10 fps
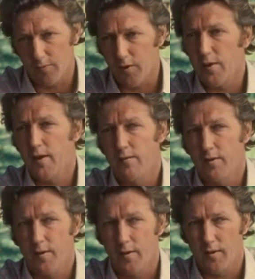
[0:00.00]
very
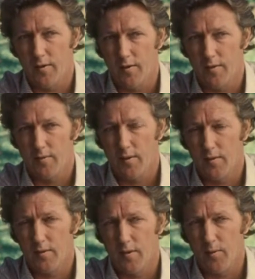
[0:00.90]
heavy. The uh,
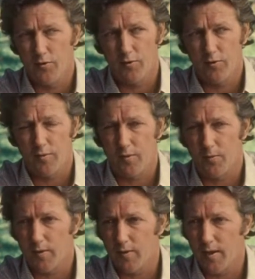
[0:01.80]
opposition from
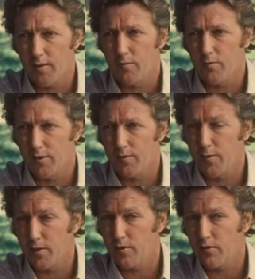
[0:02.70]
the ground was heavy
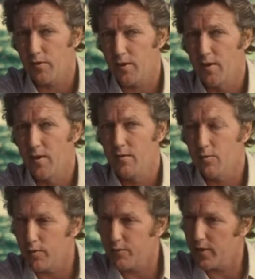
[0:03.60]
because the
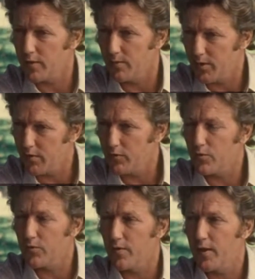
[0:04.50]
North Vietnamese
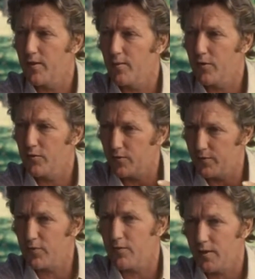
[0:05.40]
also had the most
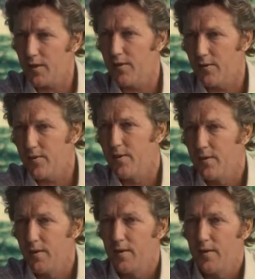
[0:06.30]
sophisticated
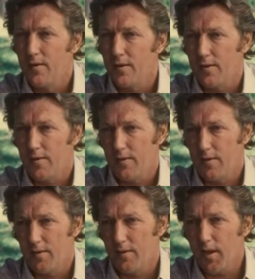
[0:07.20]

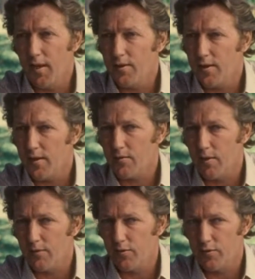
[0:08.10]
uh,
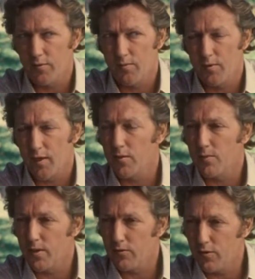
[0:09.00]
anti-aircraft system that had
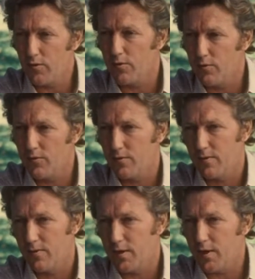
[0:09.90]
been used
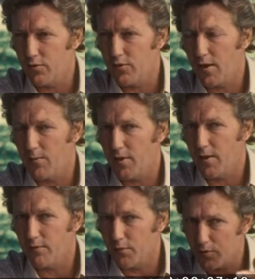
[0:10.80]
against an enemy.
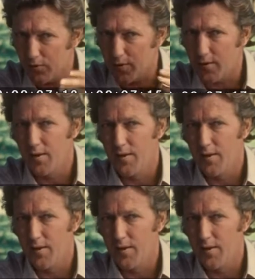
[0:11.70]
Of course, the